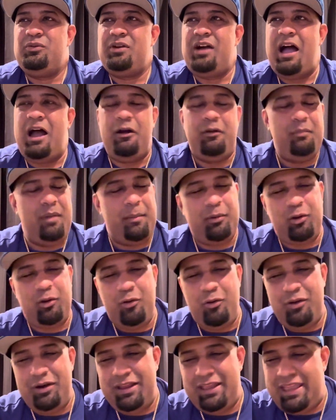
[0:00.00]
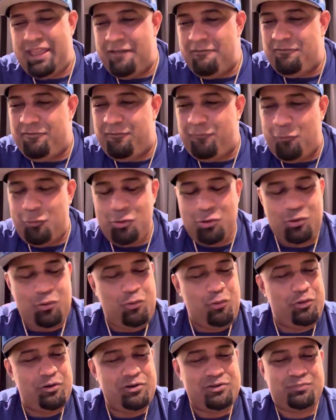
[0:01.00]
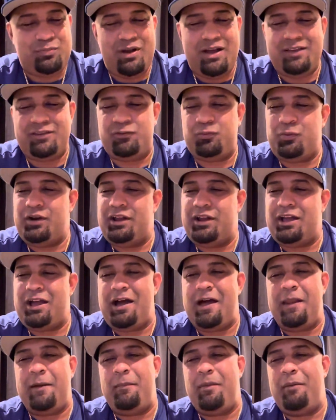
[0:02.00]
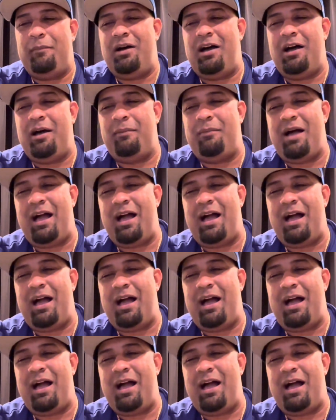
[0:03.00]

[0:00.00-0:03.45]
I remember going and getting 4 quarters, bro. I swear to God on my mom.